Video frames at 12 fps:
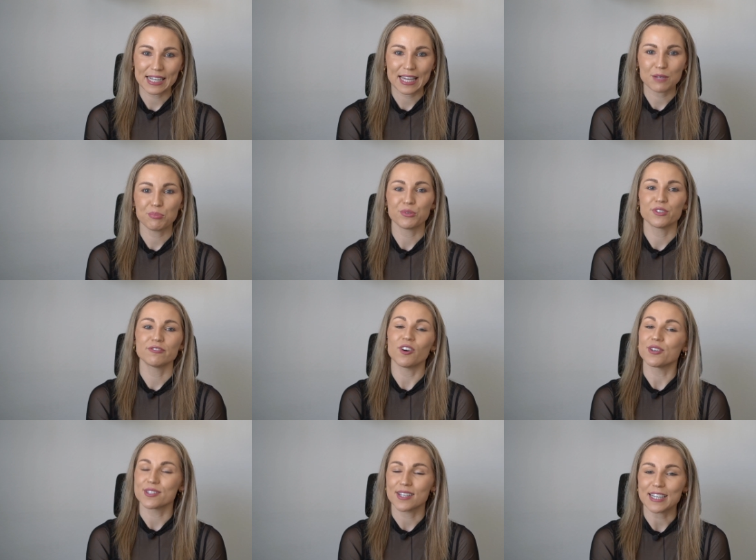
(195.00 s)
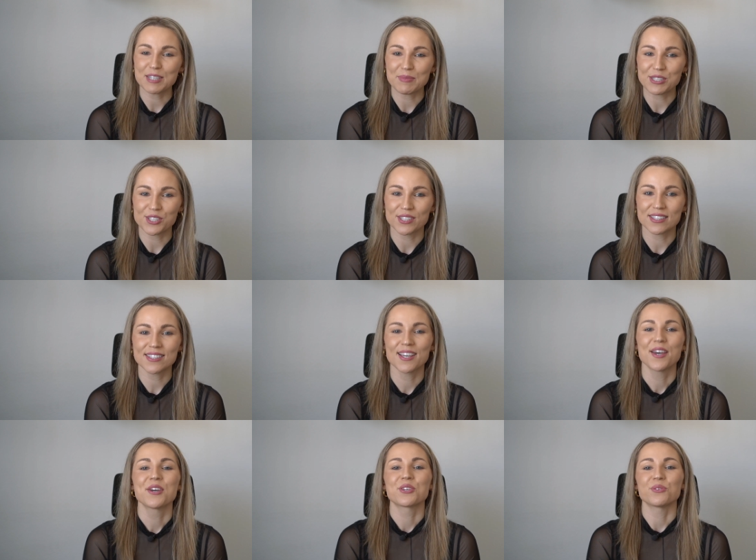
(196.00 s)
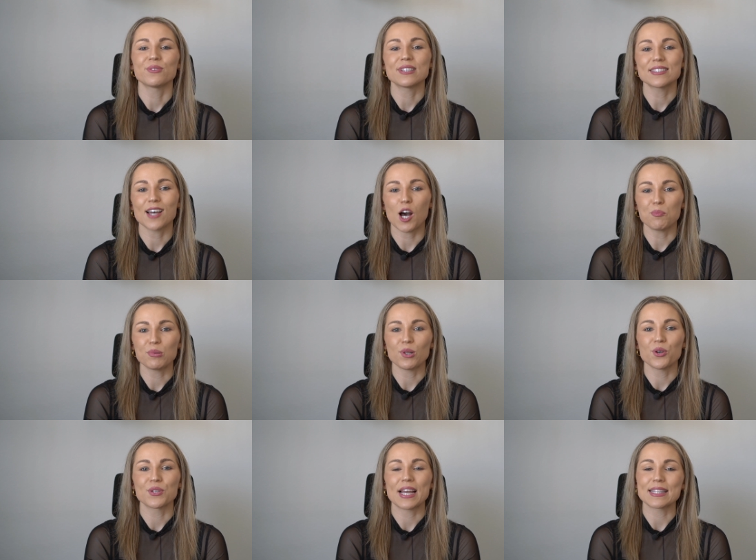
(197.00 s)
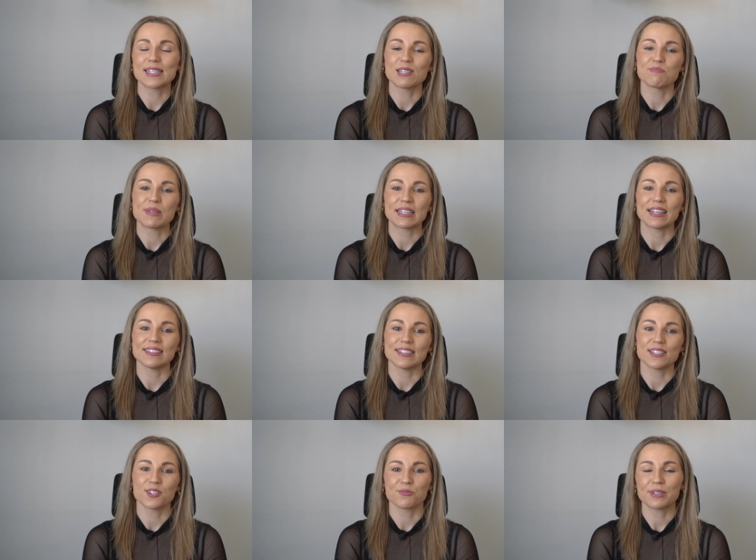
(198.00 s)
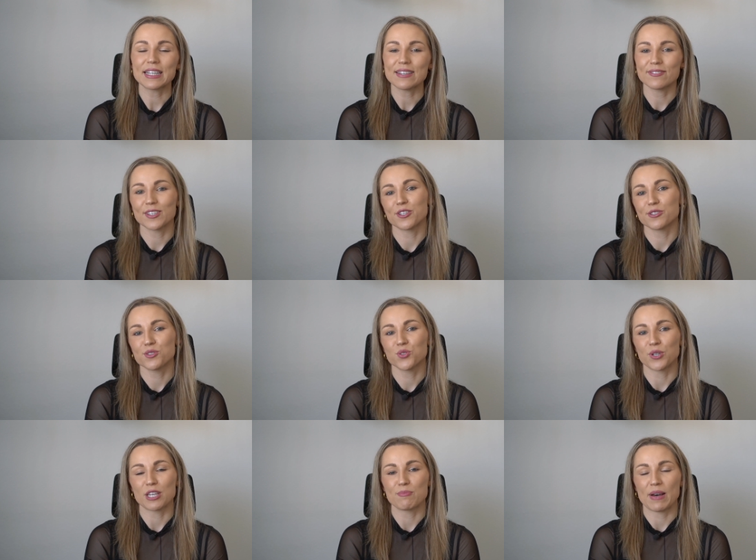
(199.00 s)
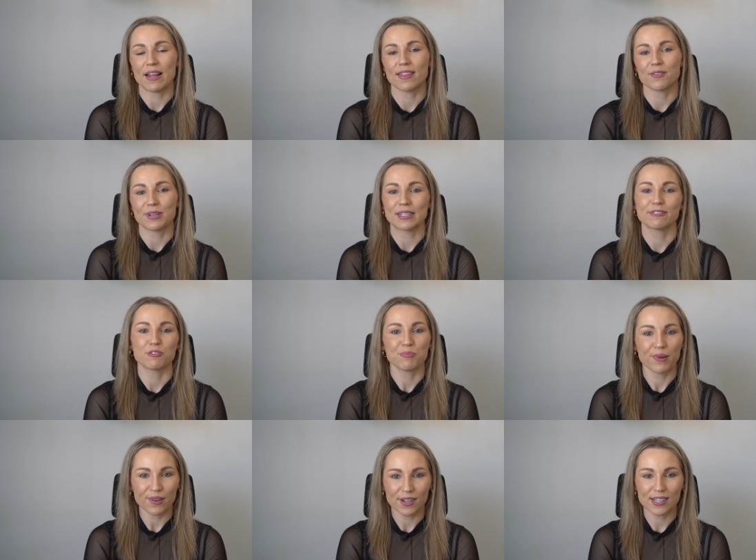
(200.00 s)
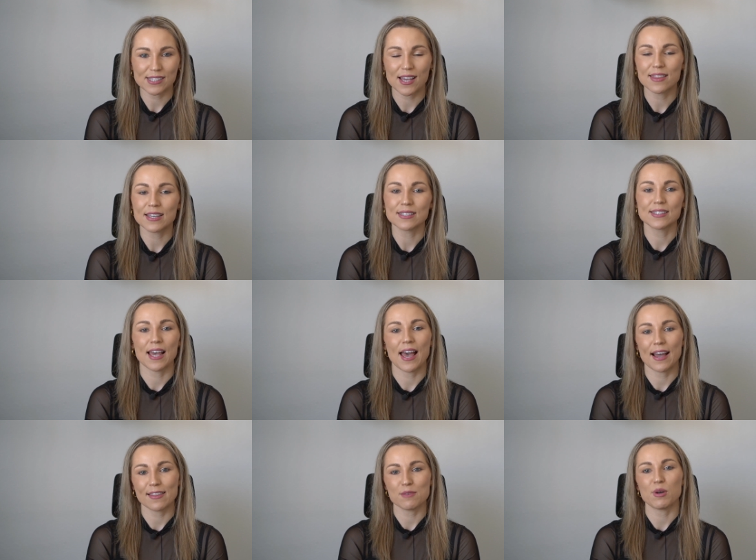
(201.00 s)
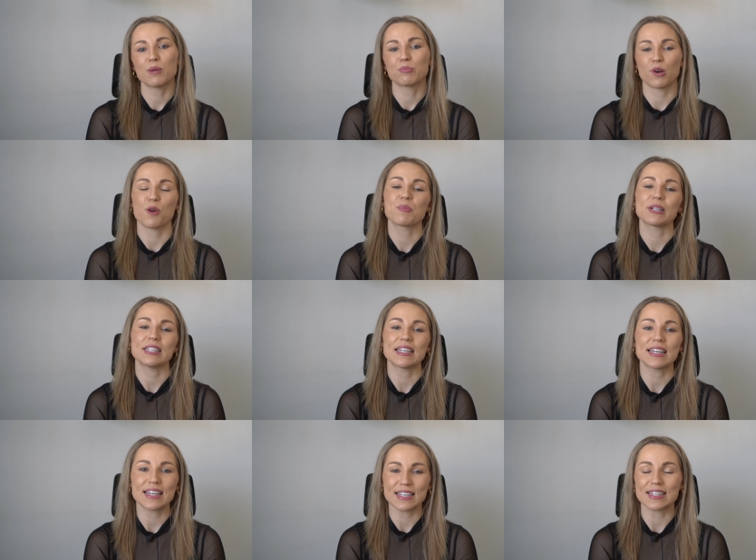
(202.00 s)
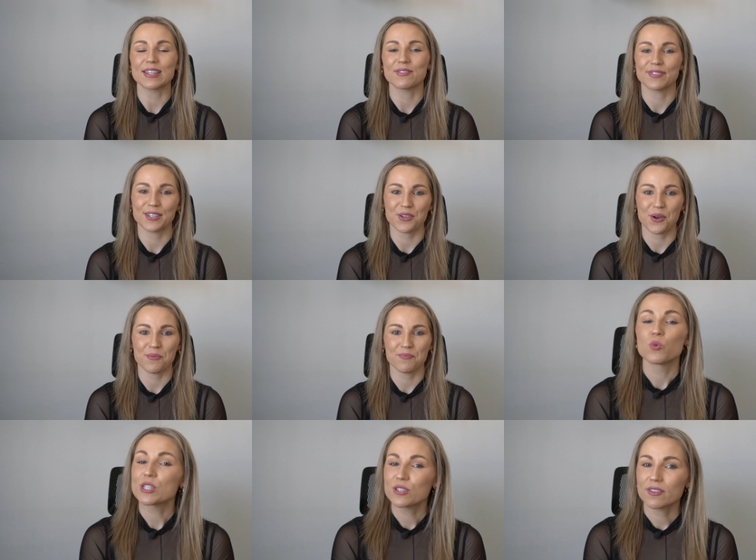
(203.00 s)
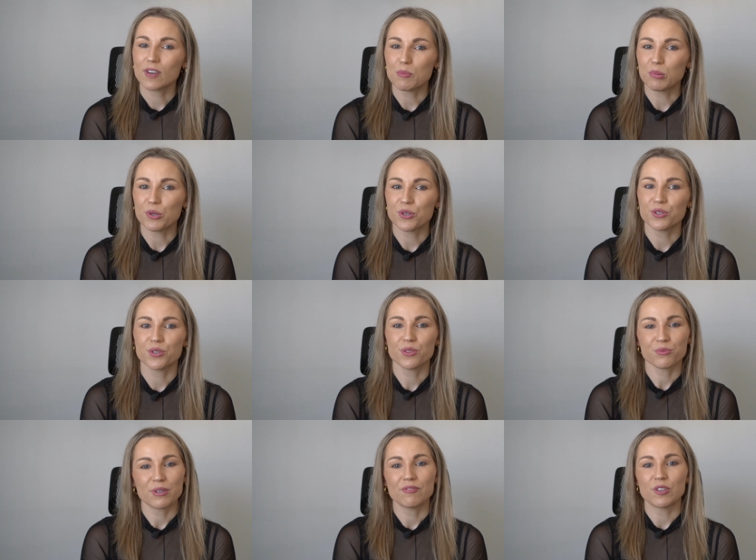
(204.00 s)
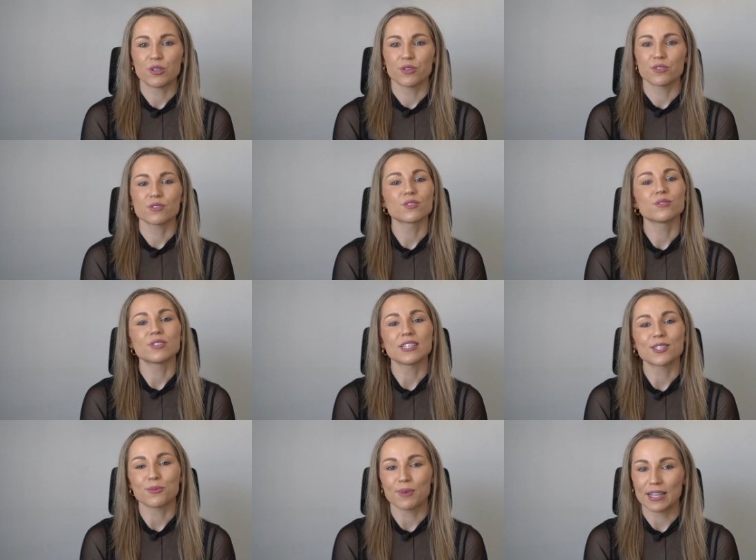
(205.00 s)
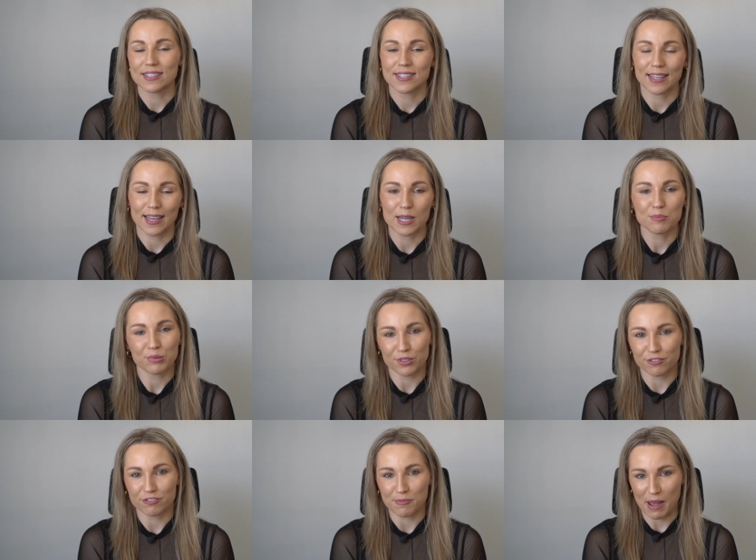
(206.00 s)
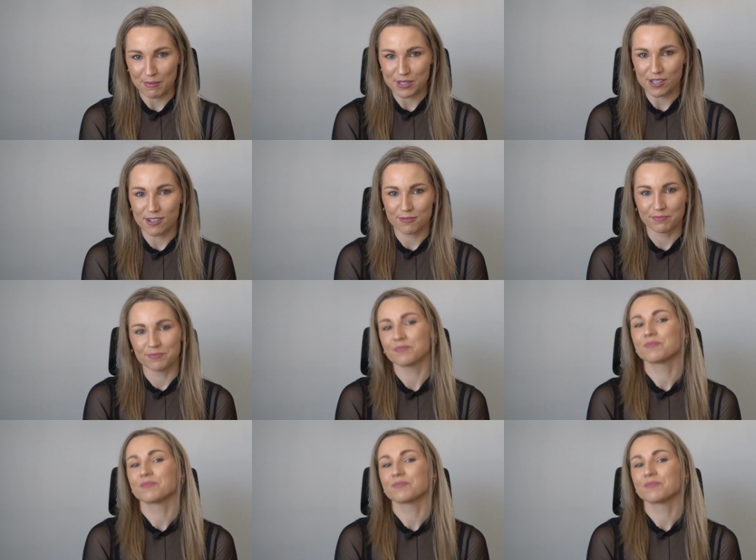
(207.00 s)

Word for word: to get approved for on-site commissions, you will need to upload and submit at least three videos talking about three different products and then tag them appropriately in the video. Once you have uploaded your three videos, you will need to wait to get approved from Amazon.